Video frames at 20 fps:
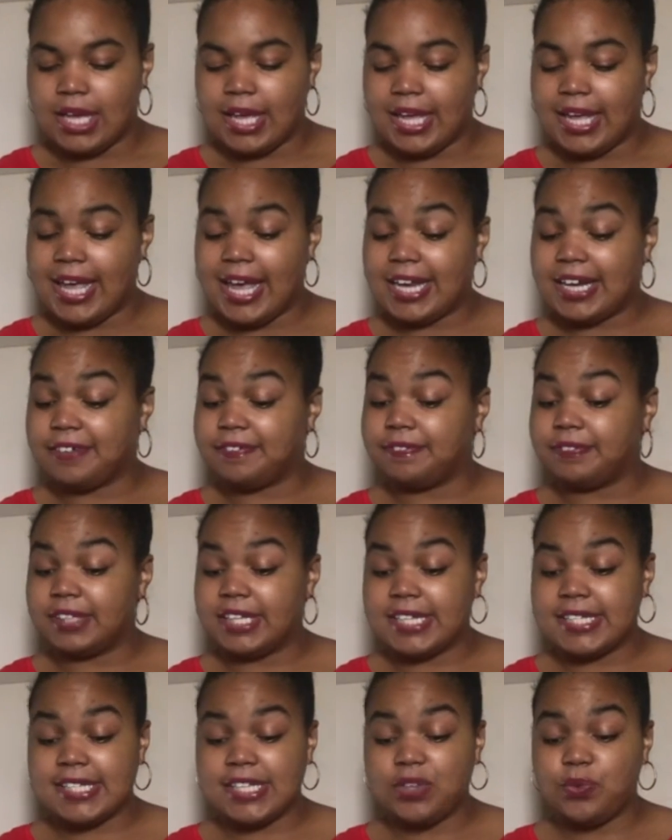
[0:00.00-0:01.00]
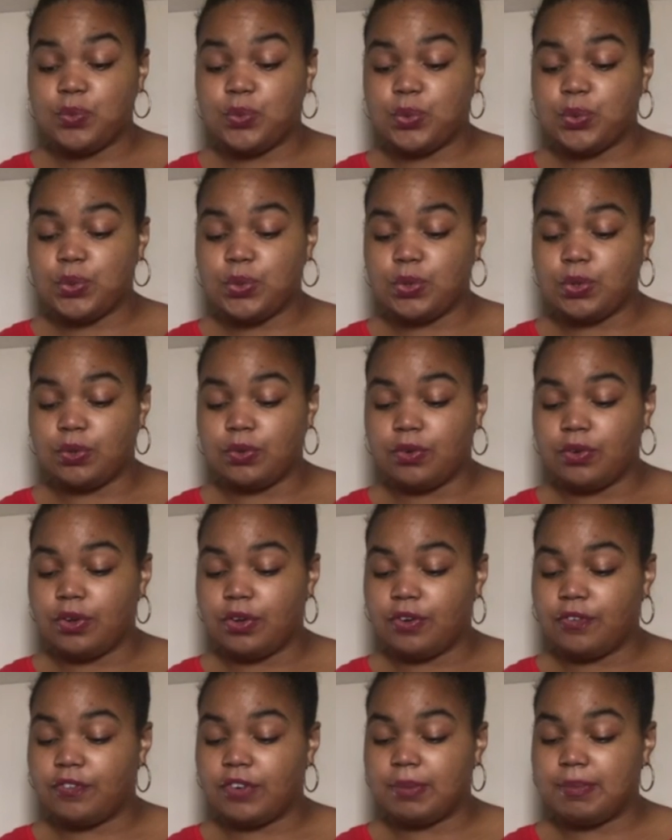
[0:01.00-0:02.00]
He had a fleecy wool
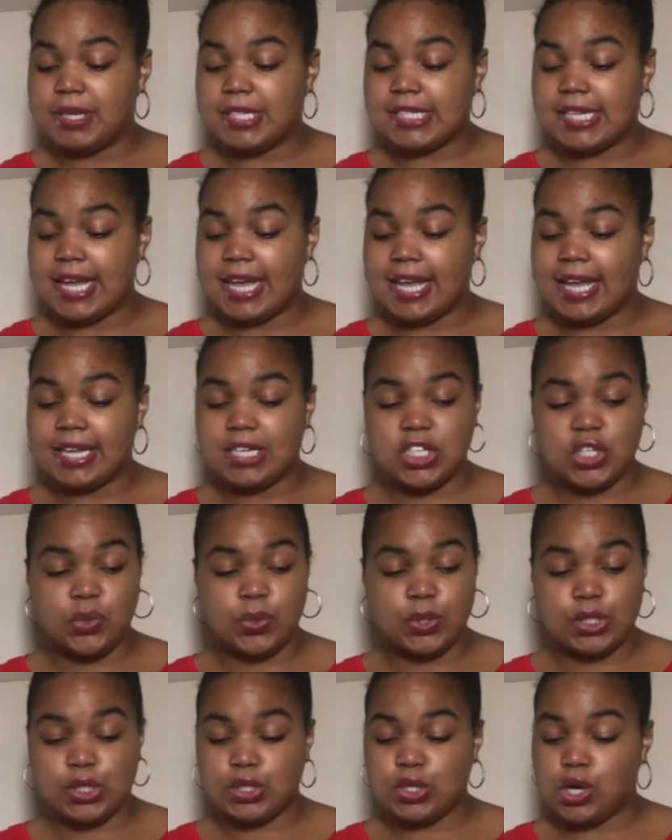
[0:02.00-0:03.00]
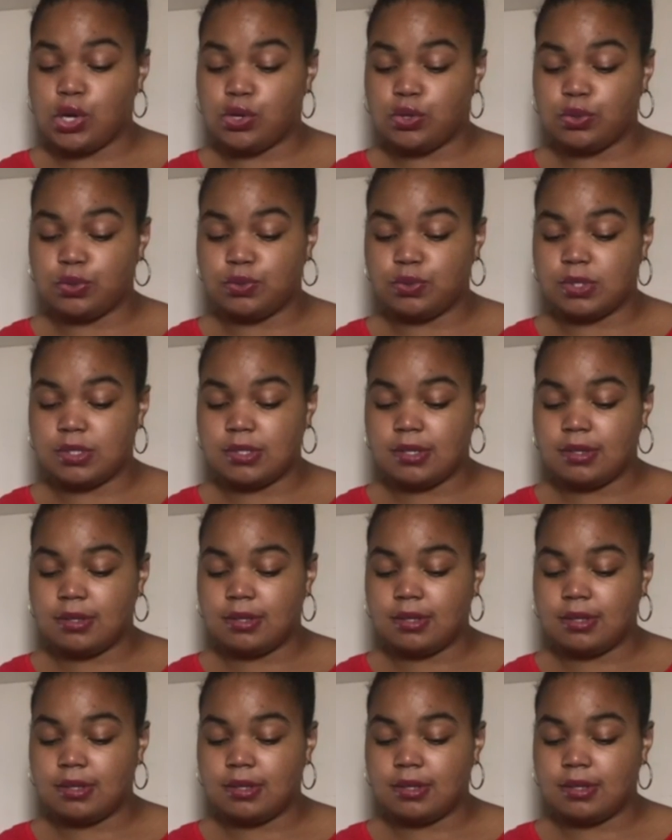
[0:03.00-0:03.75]
from his head to his toes.